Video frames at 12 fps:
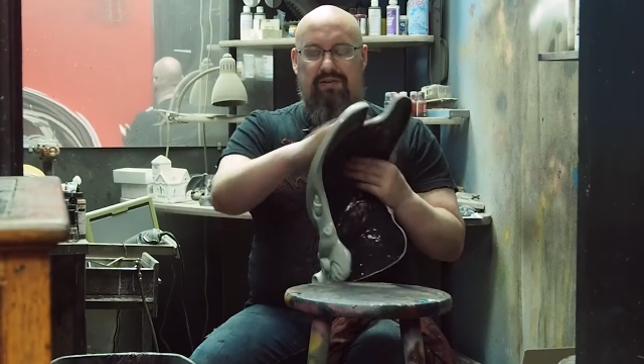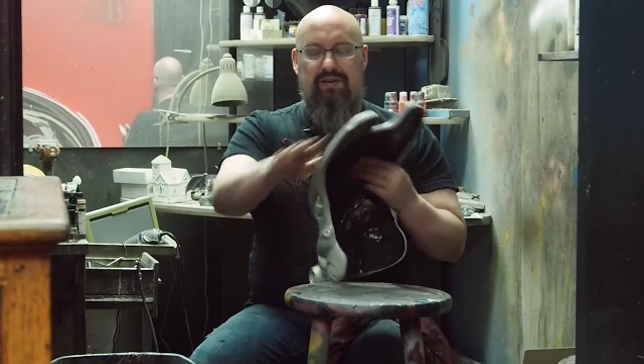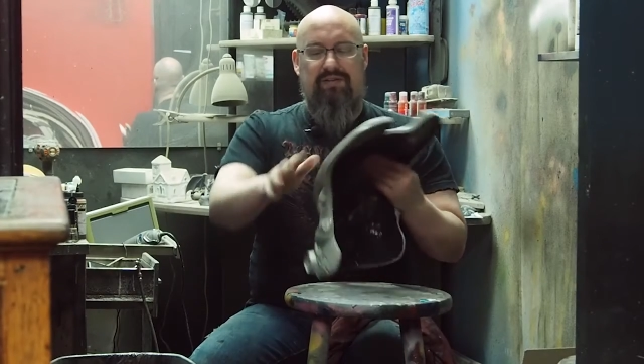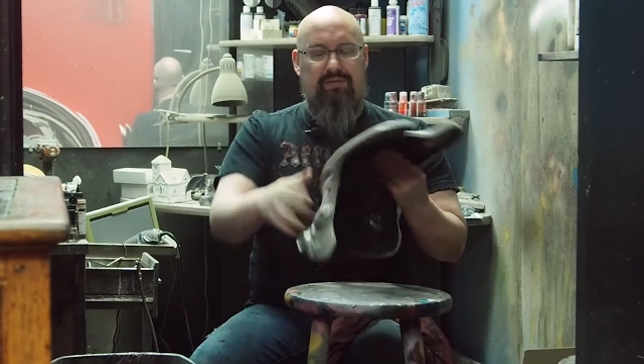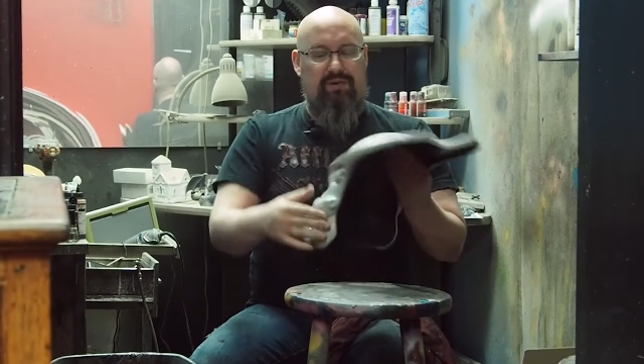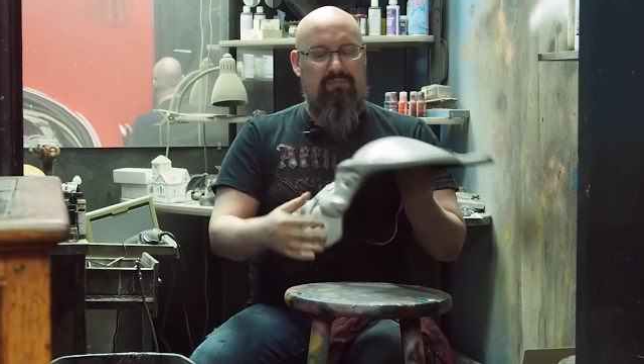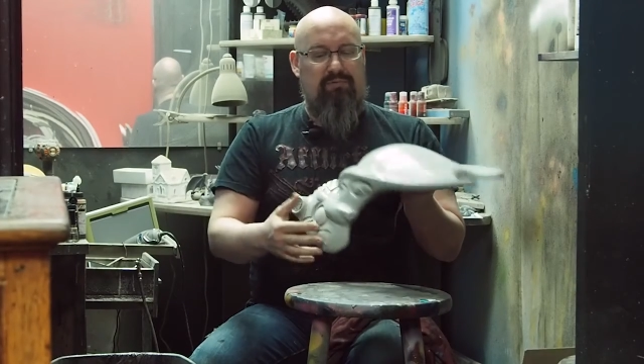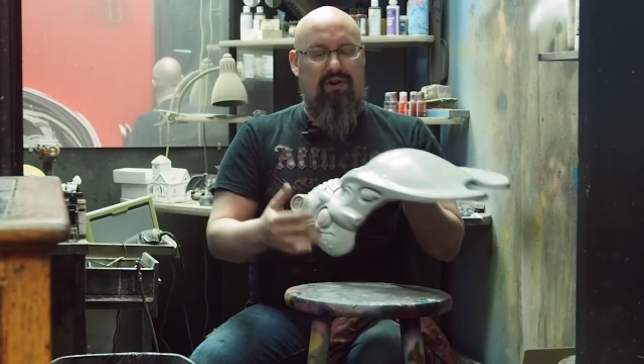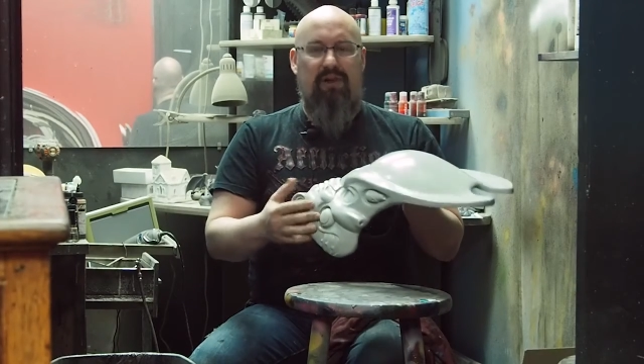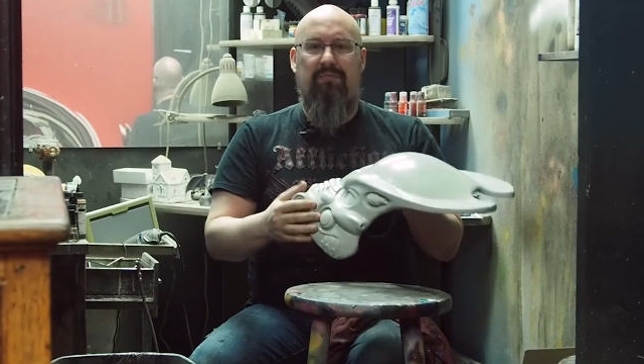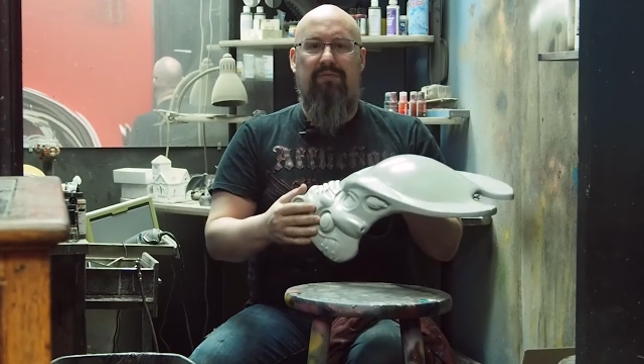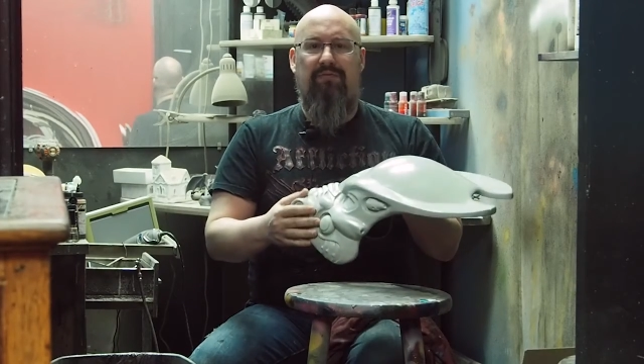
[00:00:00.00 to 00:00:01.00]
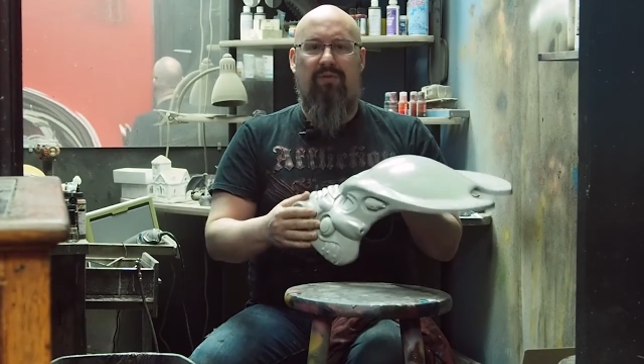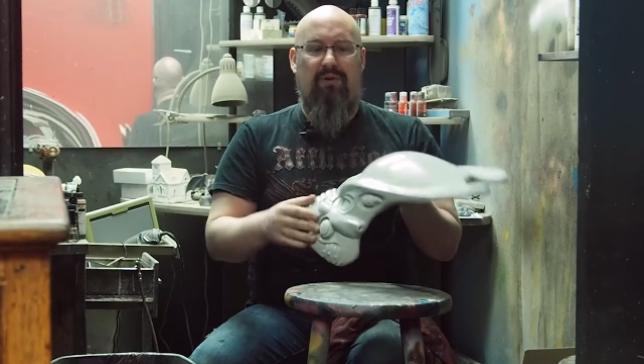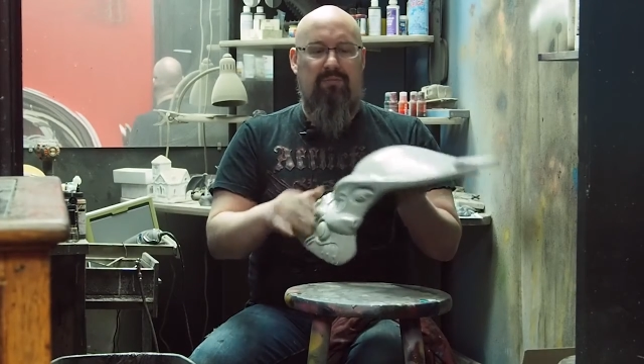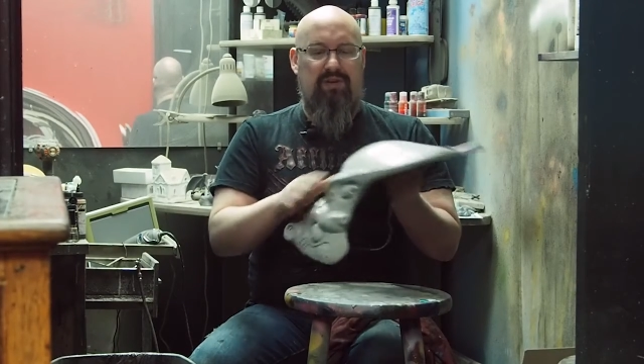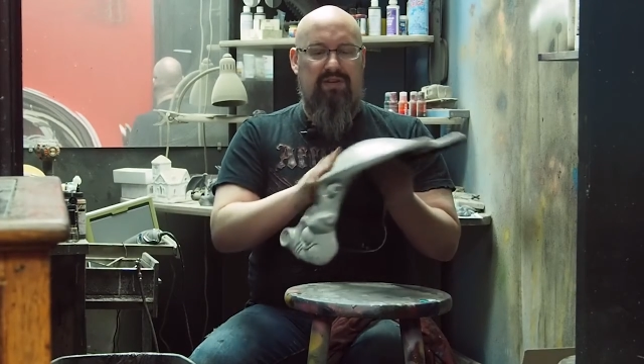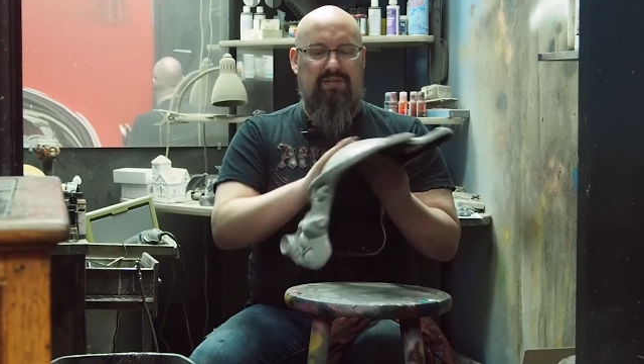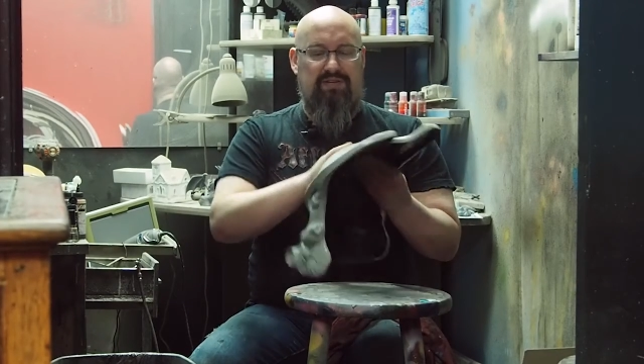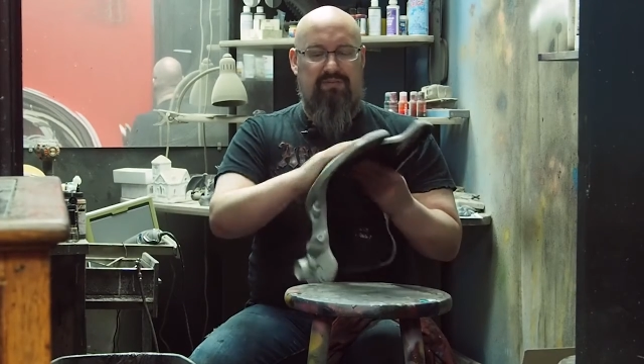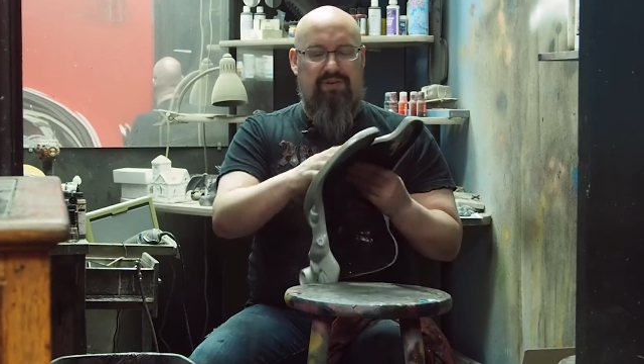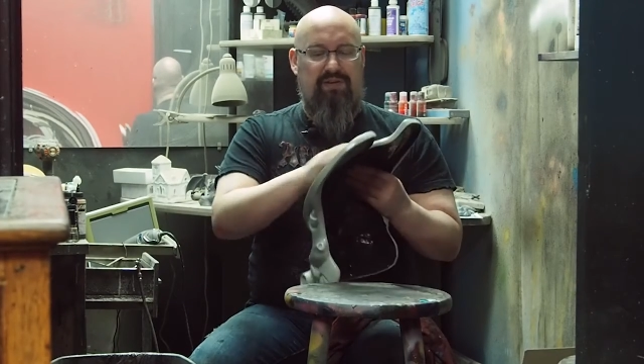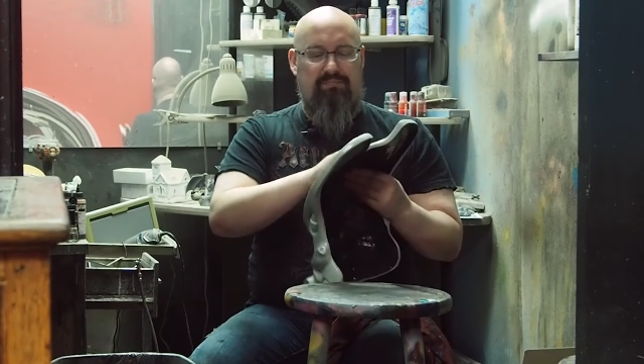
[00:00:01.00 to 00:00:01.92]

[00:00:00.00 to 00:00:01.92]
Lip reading: He's already primed it for me, so we